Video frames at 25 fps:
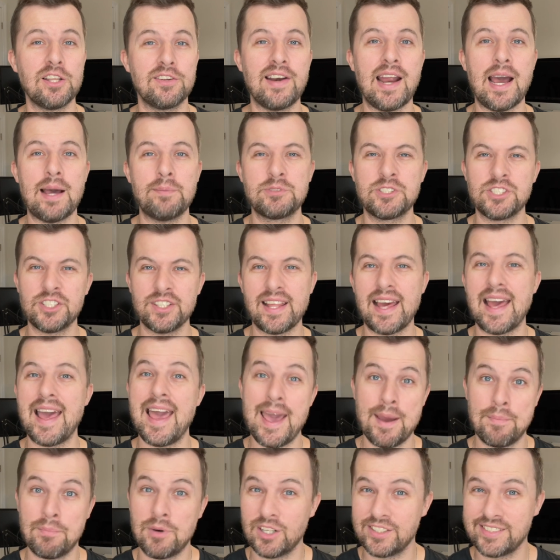aperture, that
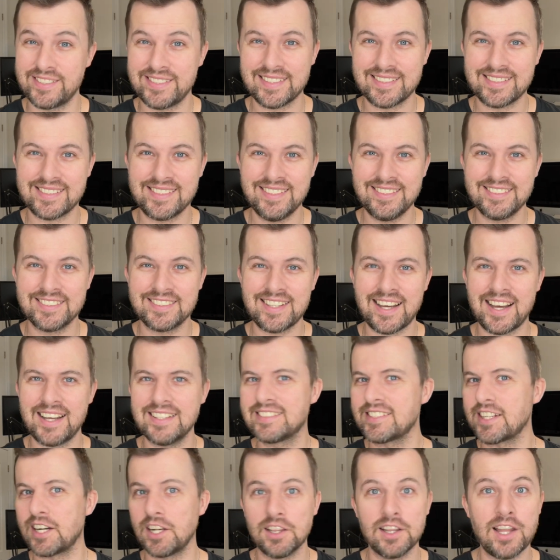MR16 size
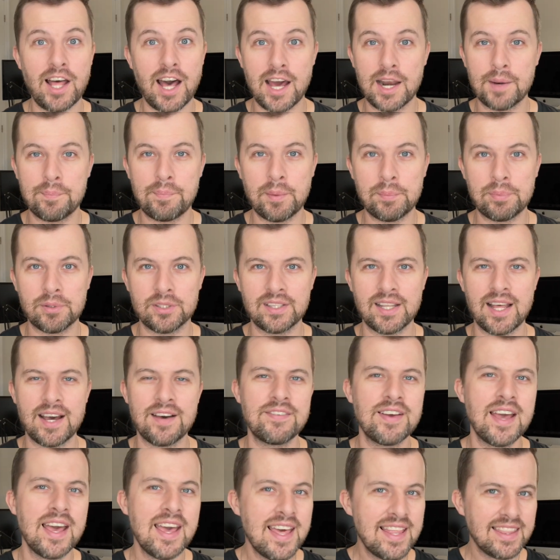that a lot of people
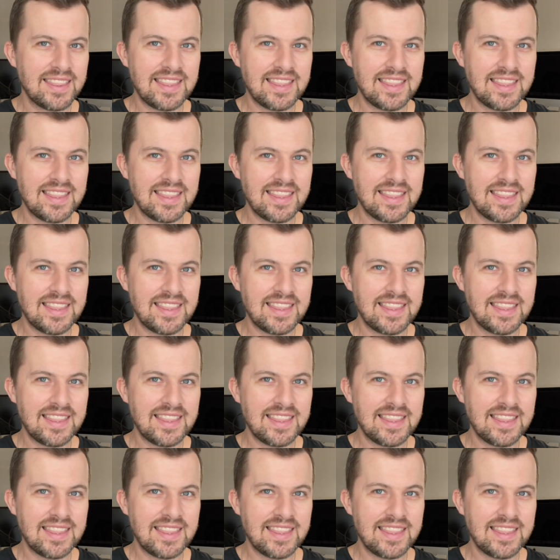love,